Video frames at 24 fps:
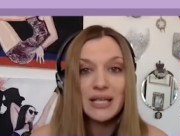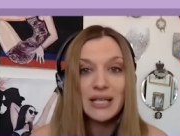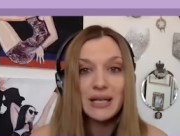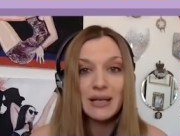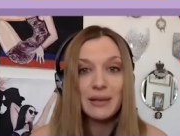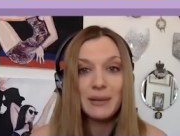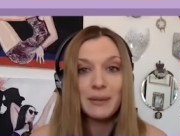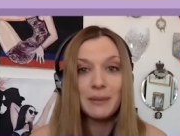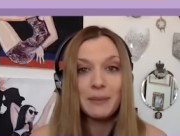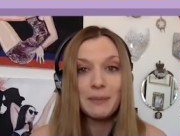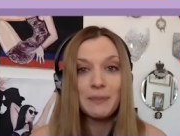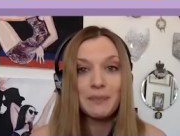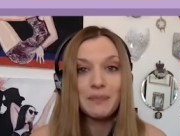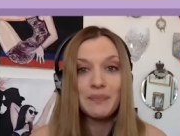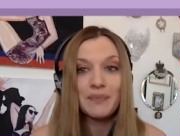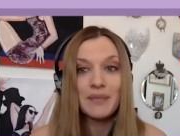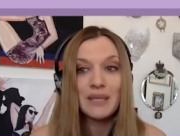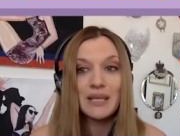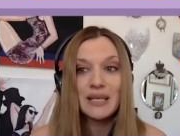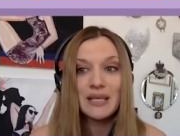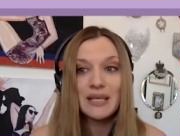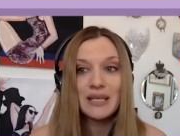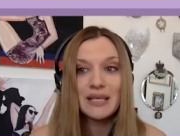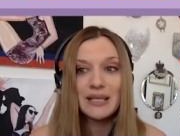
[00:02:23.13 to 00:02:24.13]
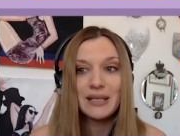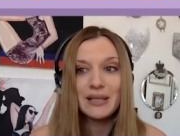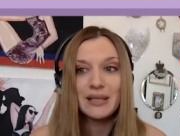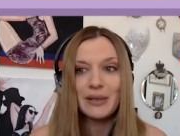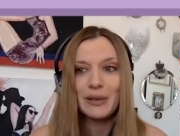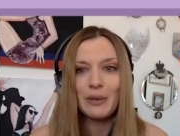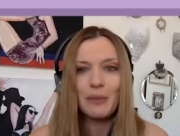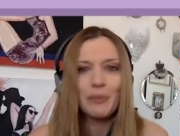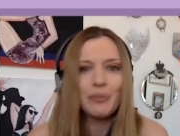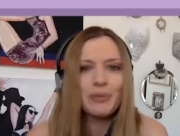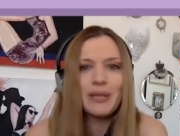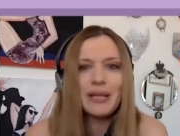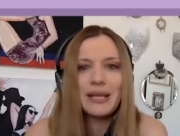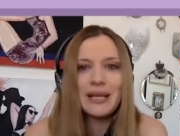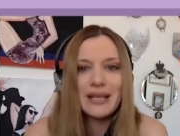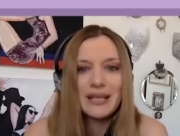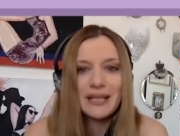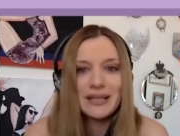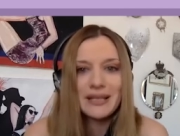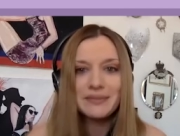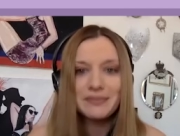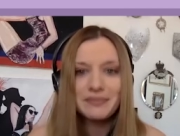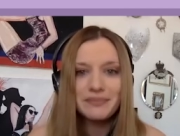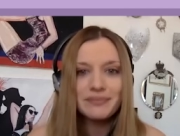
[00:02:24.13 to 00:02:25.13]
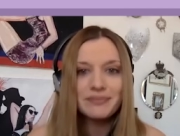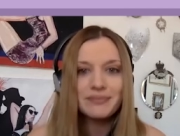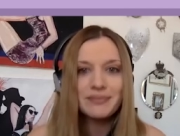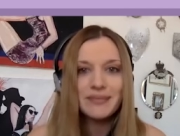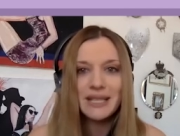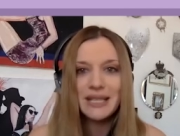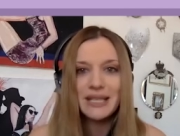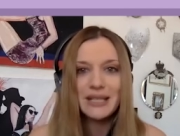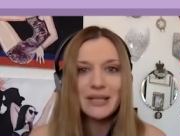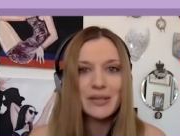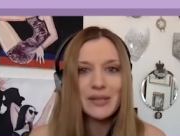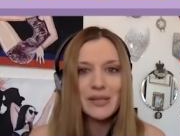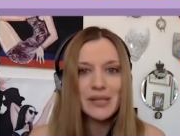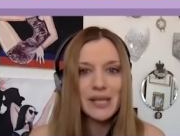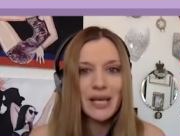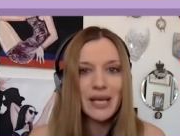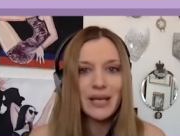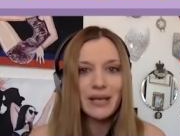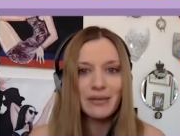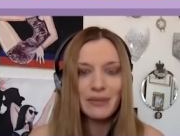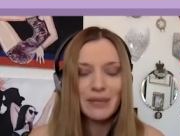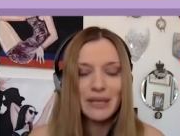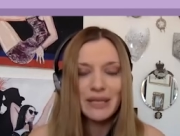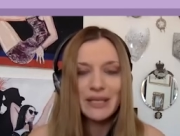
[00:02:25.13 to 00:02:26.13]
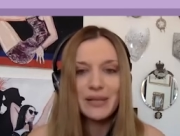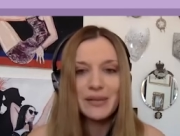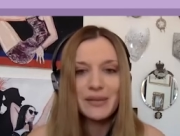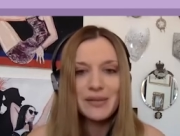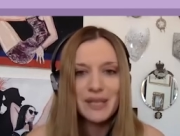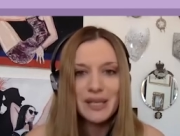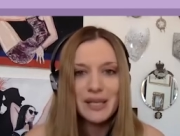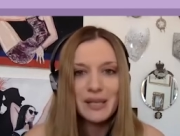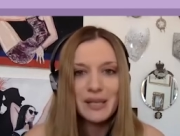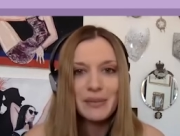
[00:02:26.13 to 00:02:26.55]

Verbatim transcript: Um, you know, playing like you said, Radio City